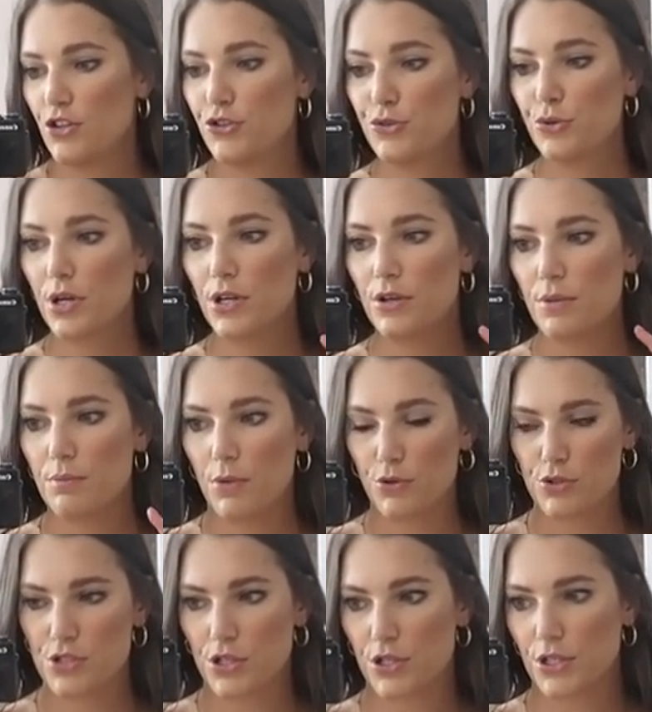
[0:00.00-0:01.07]
you could
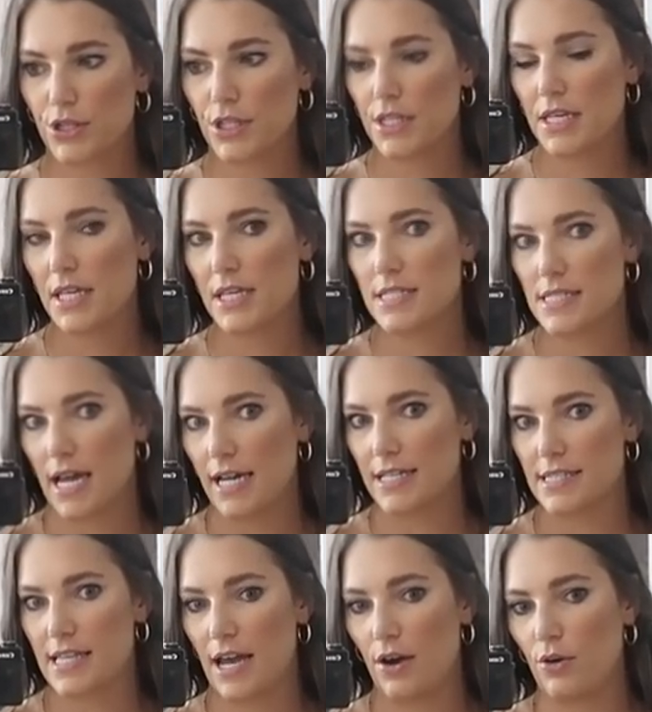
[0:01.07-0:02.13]
most certainly
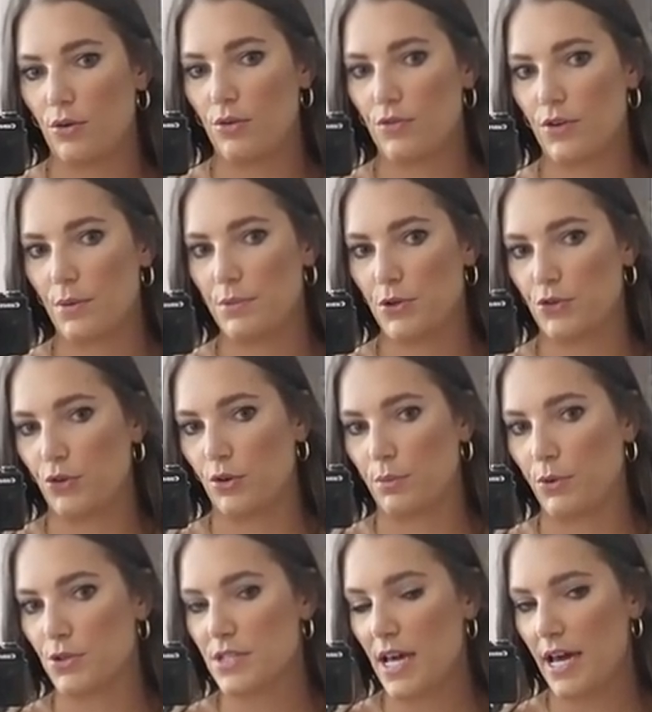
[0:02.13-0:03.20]
size down from your
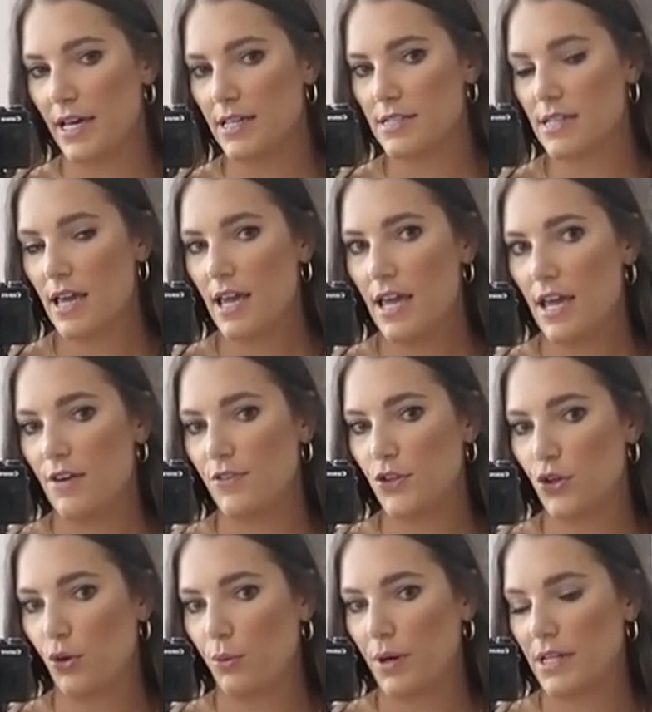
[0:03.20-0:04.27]
normal size if you
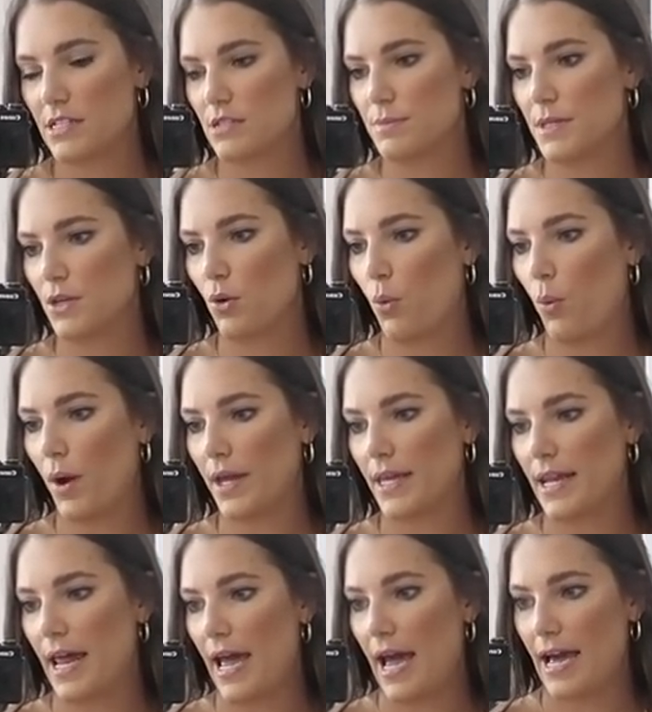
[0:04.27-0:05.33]
don't want it to be
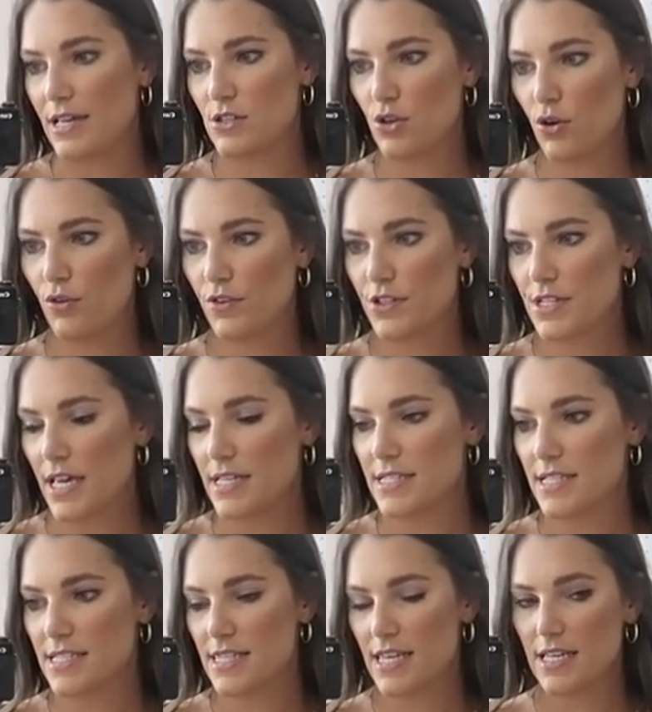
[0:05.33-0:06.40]
quite as oversized
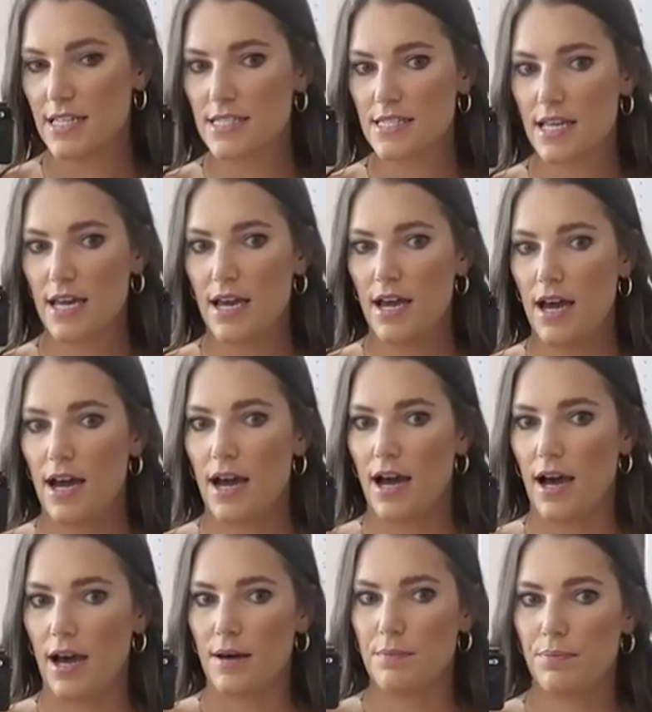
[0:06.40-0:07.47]
as this.
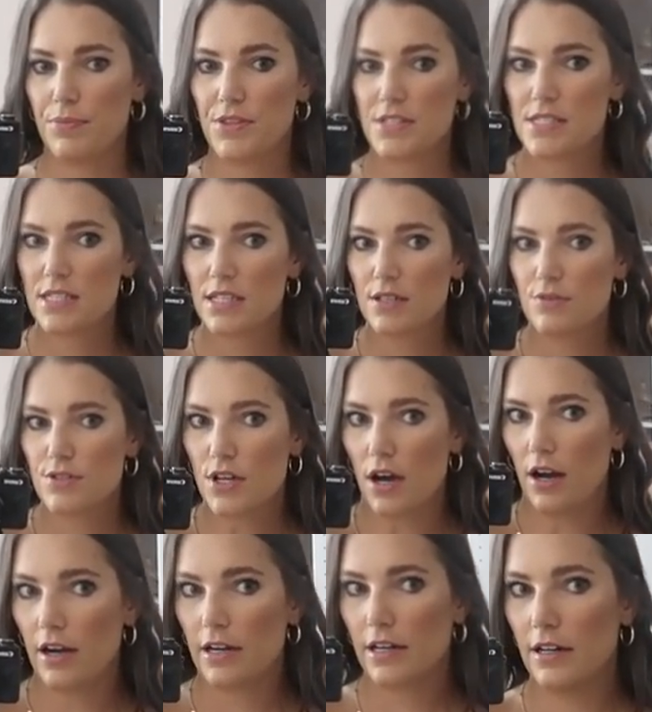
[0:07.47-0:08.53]
The sleeves
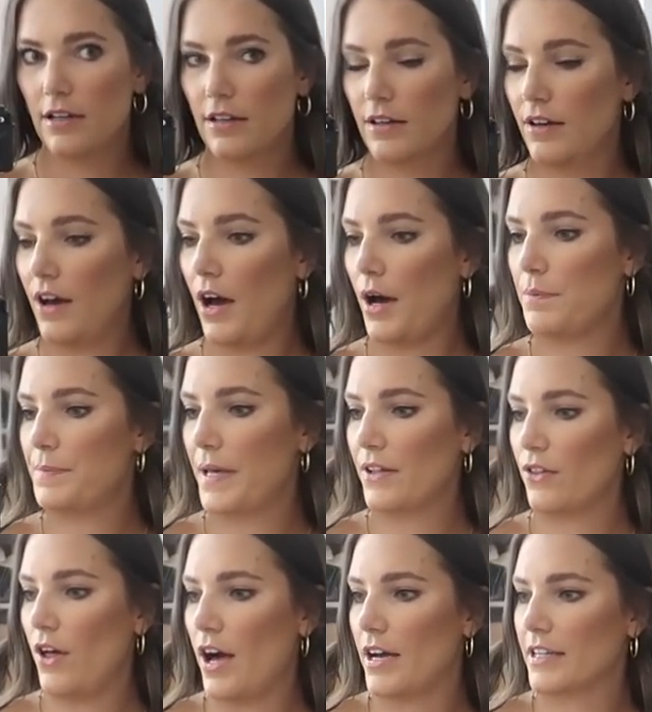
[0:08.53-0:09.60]
are a bit
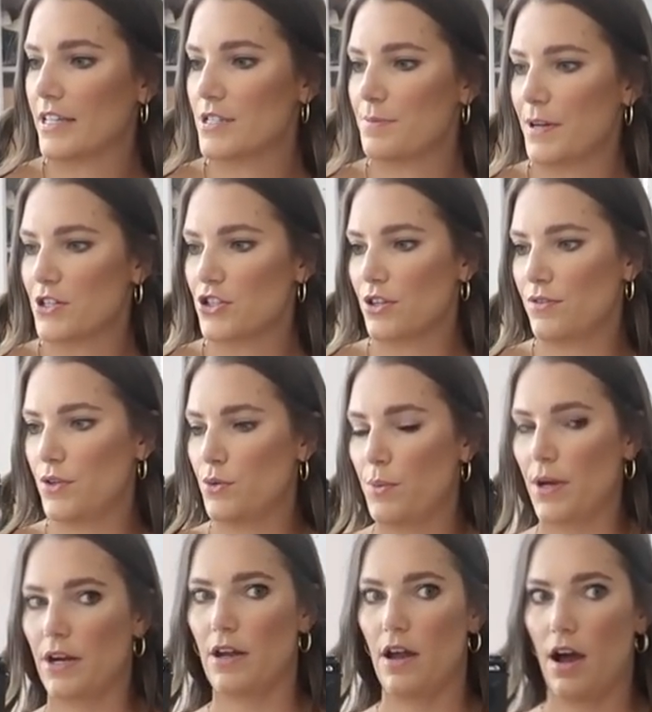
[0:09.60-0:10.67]
long, especially if you
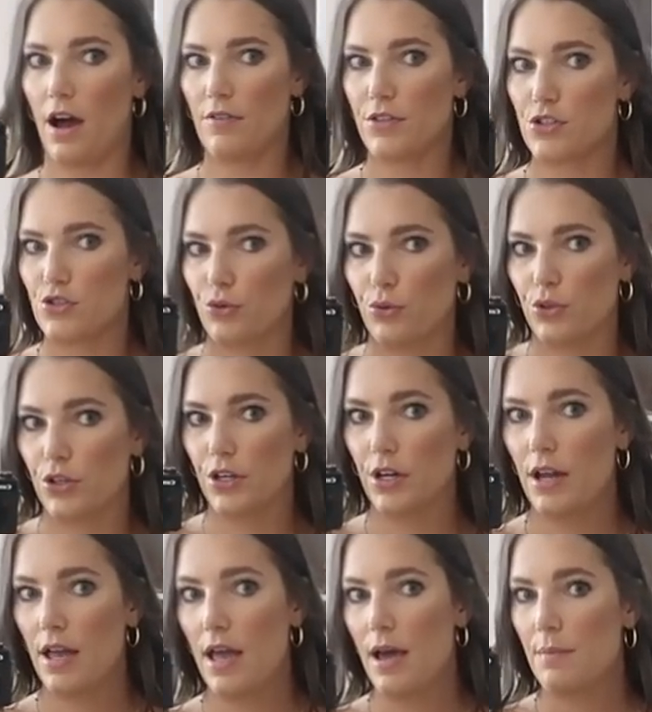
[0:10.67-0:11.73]
wear it off the
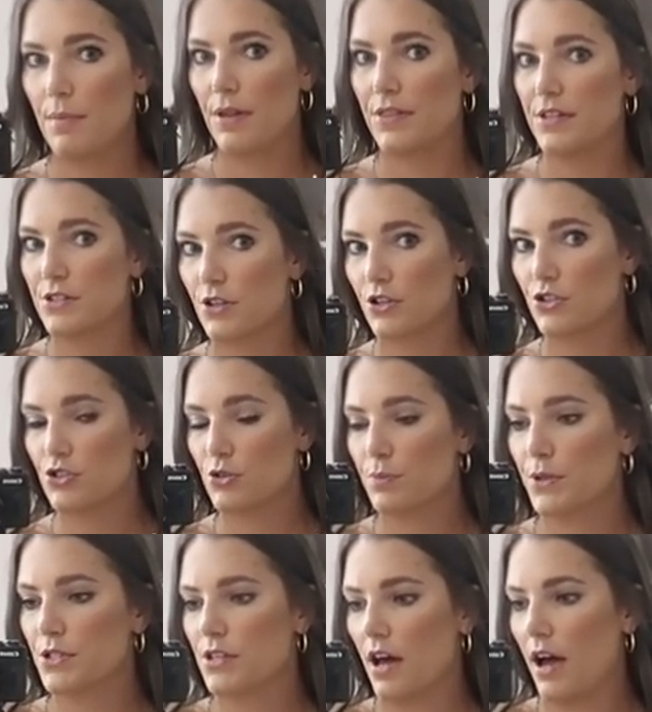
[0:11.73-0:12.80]
shoulder, but these are
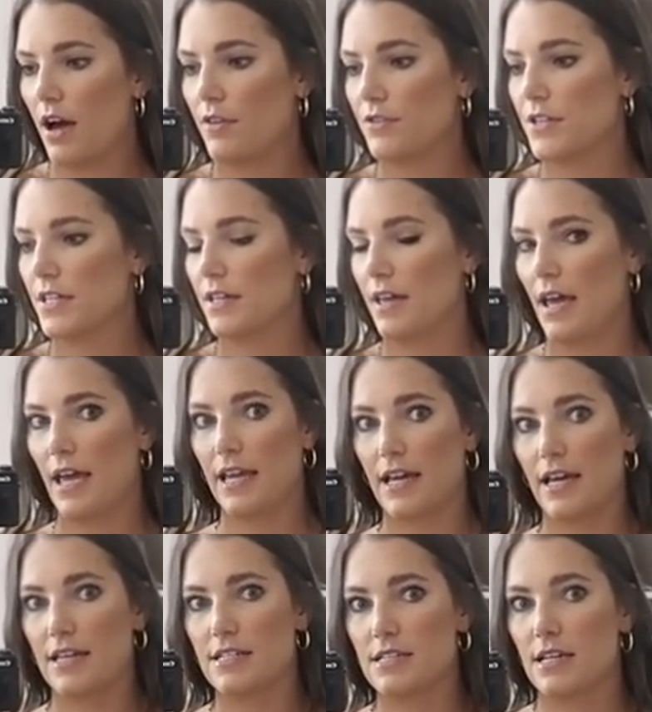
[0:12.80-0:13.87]
super soft,
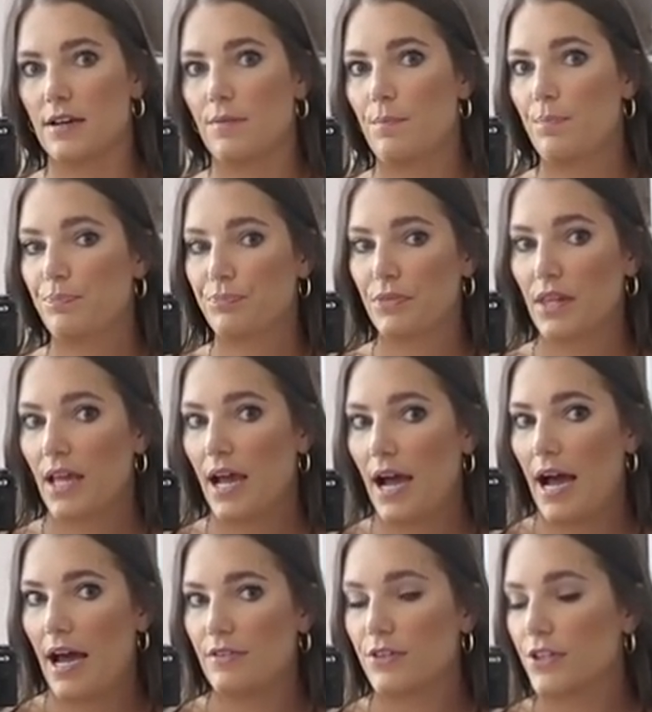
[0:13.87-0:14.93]
and
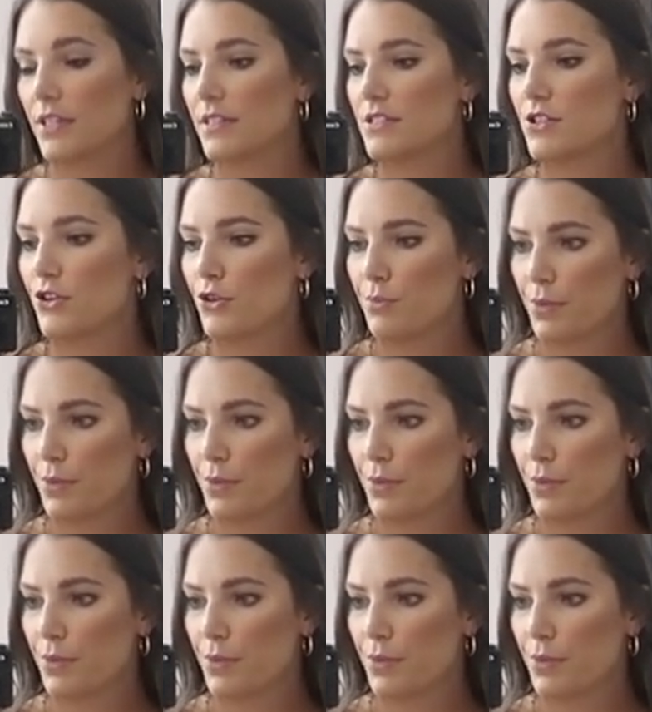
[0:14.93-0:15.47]
I feel like these are the